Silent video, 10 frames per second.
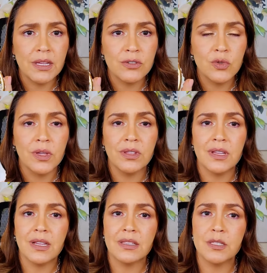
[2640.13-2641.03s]
enjoy
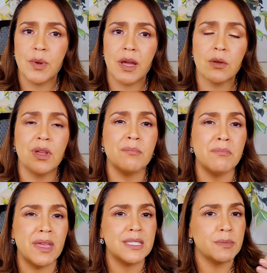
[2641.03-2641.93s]
looking at this bottle. It
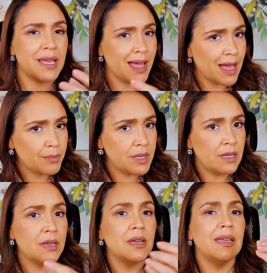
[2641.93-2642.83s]
makes me
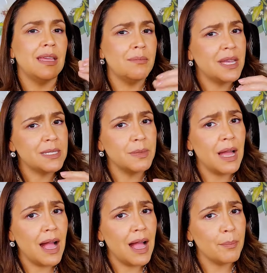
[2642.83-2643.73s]
happy. It makes me
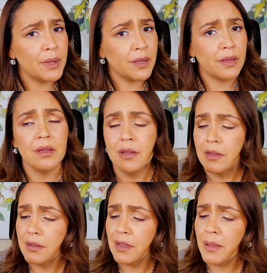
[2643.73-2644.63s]
happy.
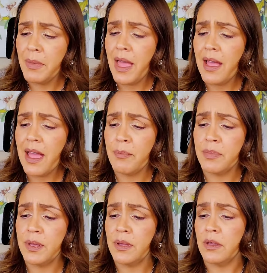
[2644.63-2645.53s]
I'm
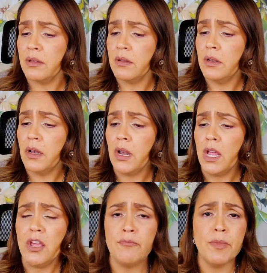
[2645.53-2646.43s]
happy.
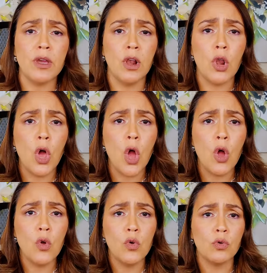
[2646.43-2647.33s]
Leave me
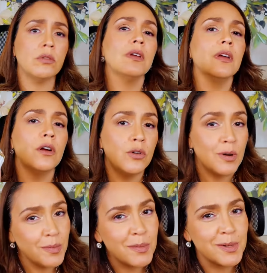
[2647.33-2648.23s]
alone. Who
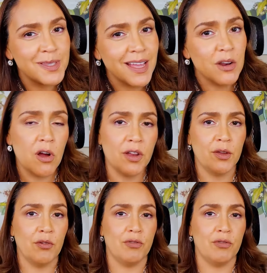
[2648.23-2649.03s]
remembers that audio?